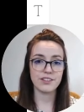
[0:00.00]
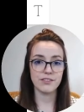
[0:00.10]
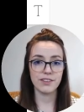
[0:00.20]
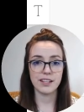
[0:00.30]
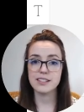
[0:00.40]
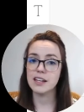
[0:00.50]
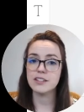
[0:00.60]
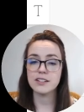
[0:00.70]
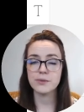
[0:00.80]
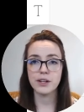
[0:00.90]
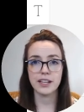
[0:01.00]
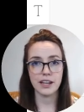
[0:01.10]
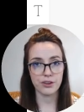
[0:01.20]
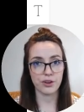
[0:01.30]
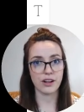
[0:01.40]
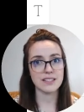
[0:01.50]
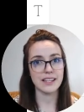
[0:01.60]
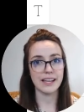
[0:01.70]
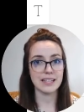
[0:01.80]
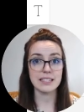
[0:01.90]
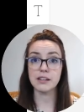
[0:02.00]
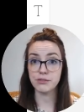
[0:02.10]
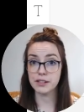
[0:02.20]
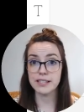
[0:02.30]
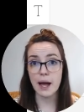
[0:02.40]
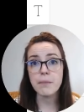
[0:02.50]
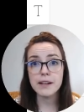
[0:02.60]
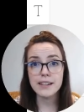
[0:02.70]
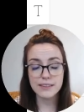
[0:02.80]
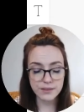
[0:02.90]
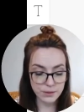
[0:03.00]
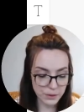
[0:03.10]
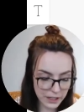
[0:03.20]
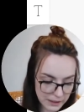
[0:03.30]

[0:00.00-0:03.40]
for this. I just want to get across the idea of what's happening in the story.